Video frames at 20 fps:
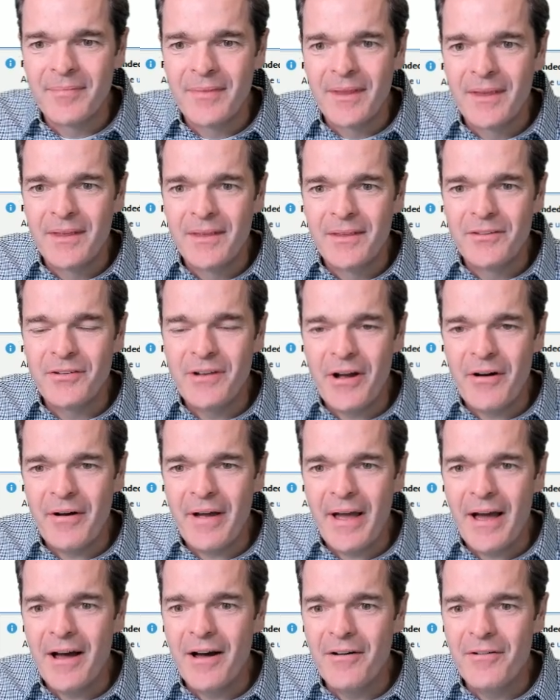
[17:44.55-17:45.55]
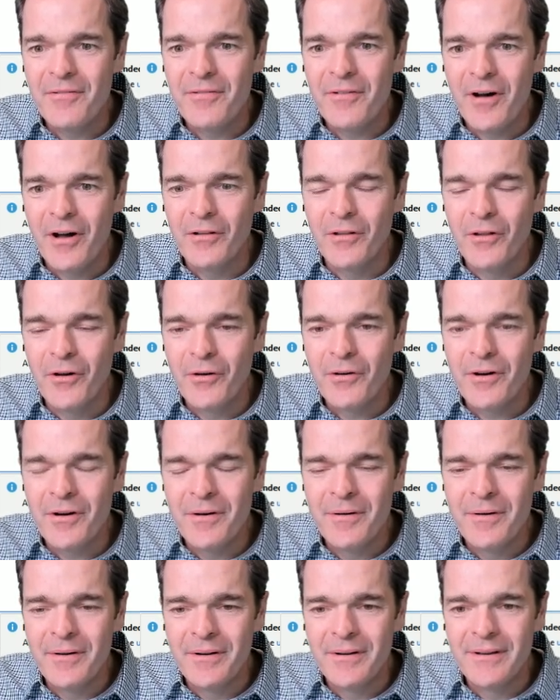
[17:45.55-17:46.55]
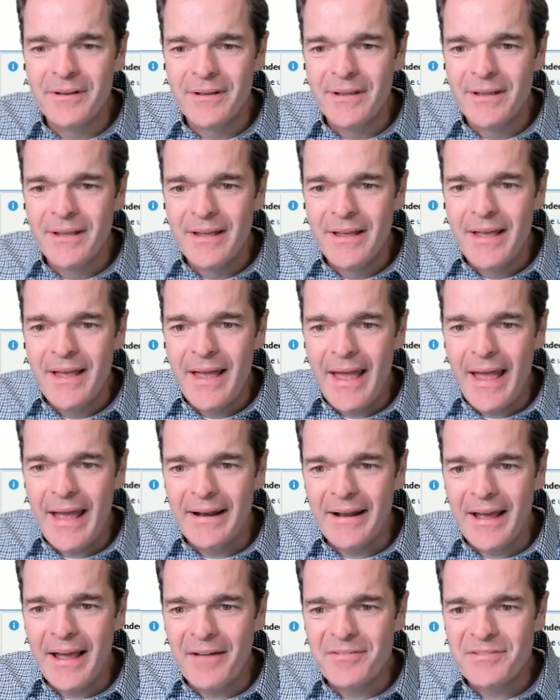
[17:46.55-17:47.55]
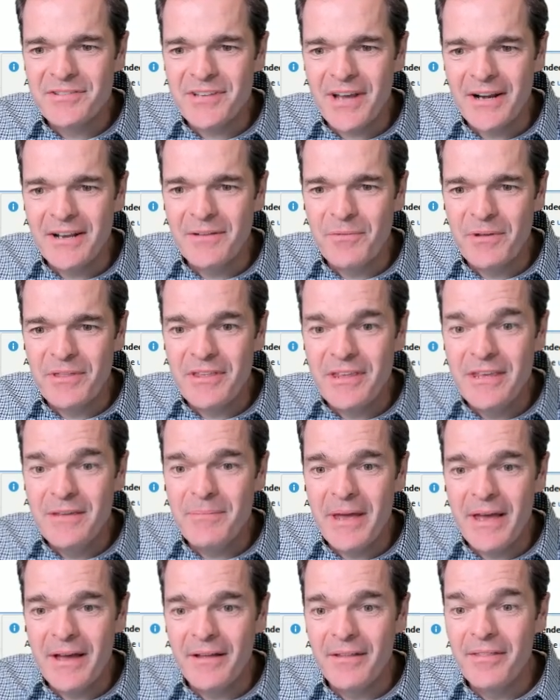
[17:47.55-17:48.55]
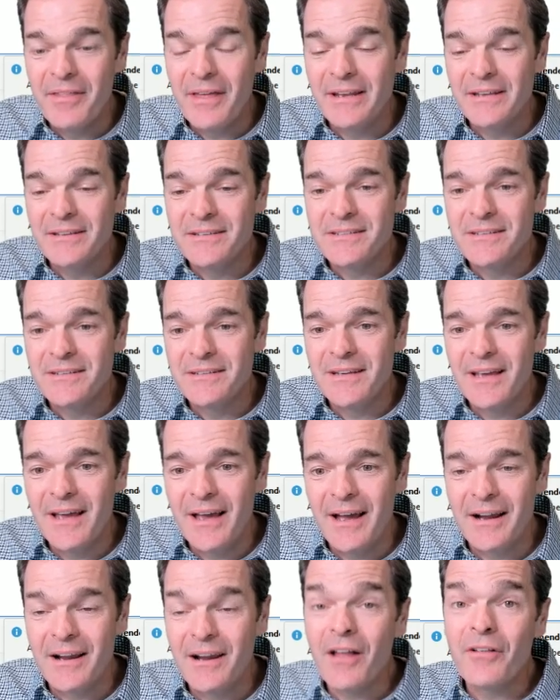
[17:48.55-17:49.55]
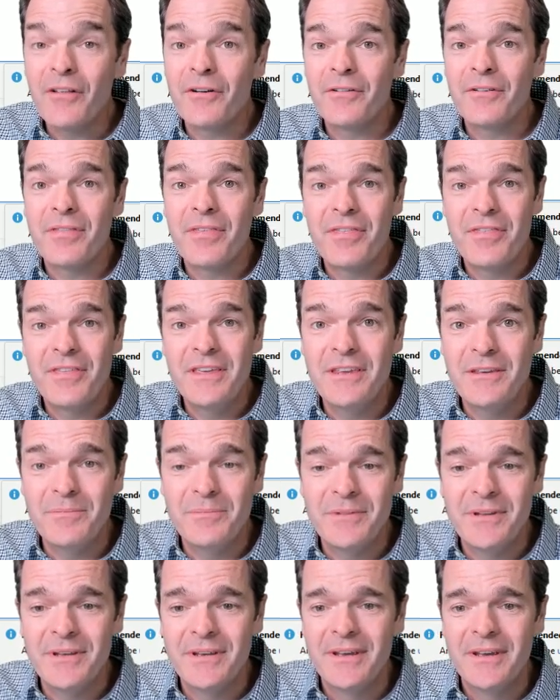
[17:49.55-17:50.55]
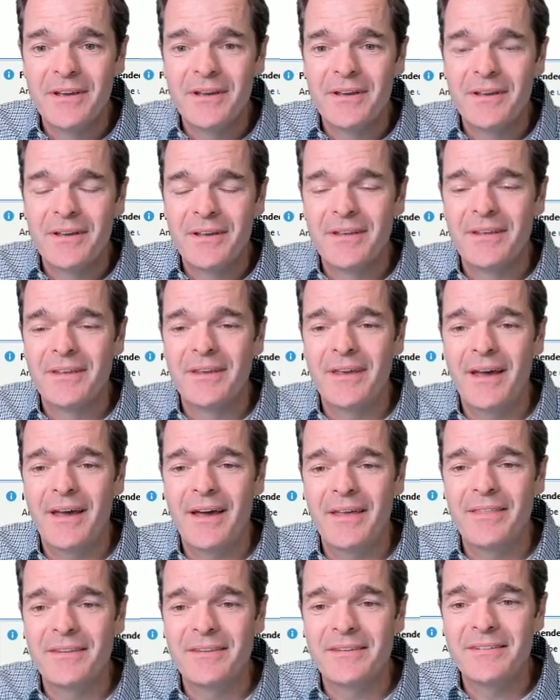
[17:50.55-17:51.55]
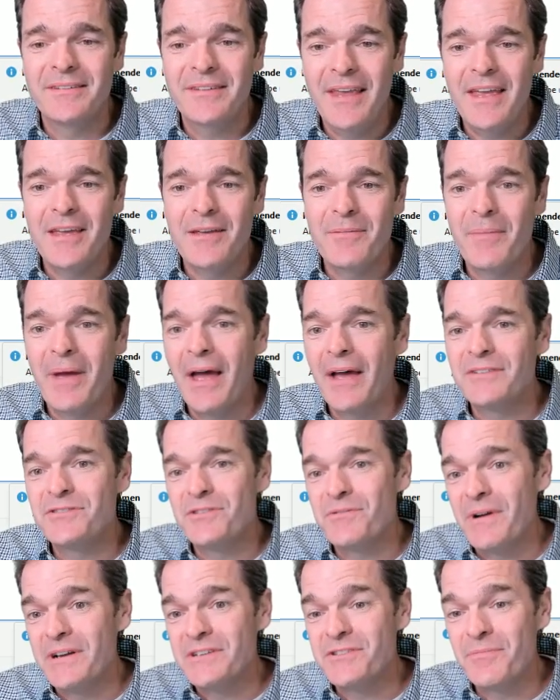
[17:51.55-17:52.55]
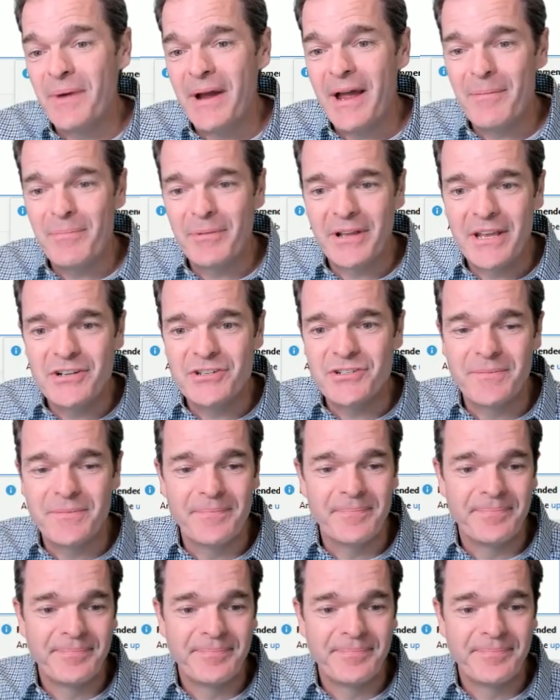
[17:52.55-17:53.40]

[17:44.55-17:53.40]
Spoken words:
So now I have a logo, and I have sign in with email that is color themed the same as the rest of my application.